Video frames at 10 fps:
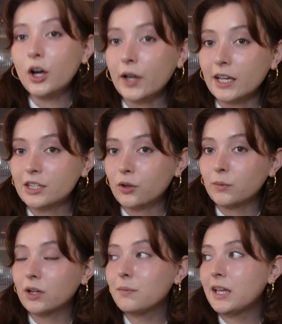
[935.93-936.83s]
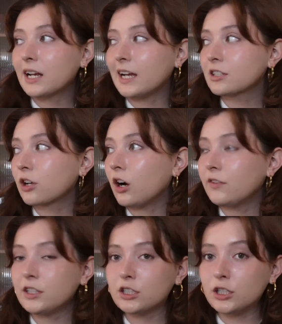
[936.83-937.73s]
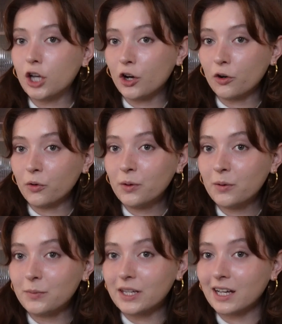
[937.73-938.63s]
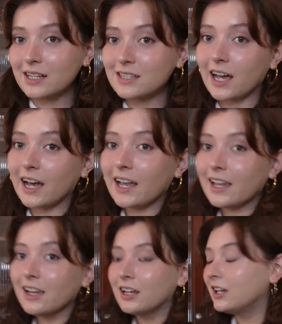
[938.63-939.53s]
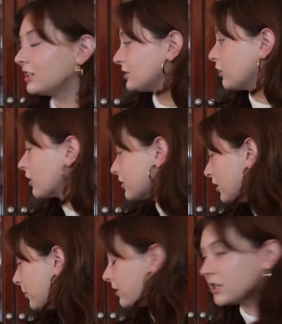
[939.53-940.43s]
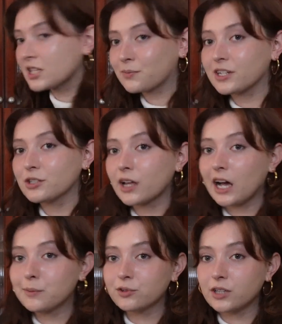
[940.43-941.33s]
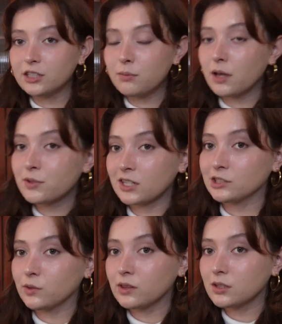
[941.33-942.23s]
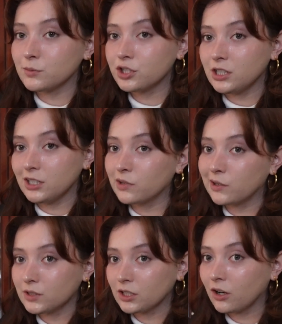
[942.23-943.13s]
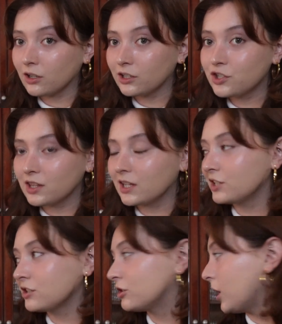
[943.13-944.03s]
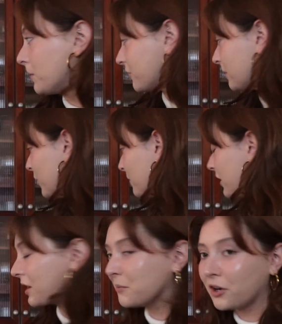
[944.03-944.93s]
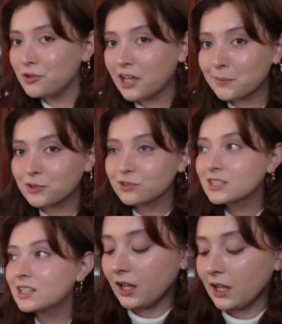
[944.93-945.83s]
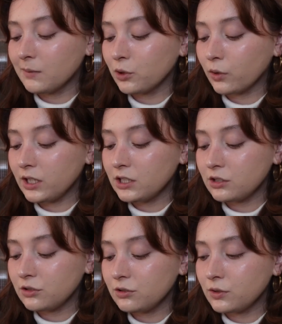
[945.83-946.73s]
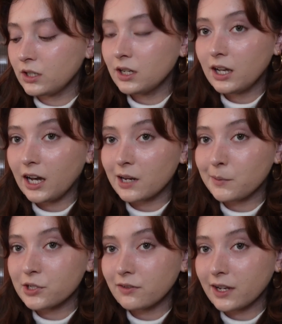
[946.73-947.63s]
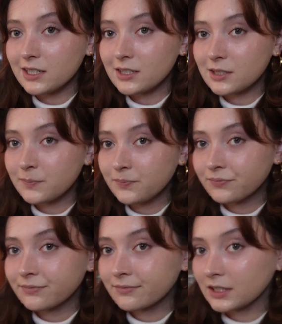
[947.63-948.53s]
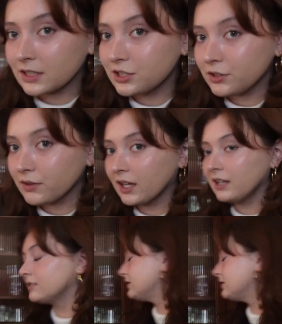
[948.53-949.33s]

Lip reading: Okay, so I'm gonna make an iced coffee to go because I stocked up on Nespresso capsules. I used to be obsessed with this machine when I was in college, and then I just stopped for a moment and I bought new capsules. I'm going to add a bunch of ice. Let's do that.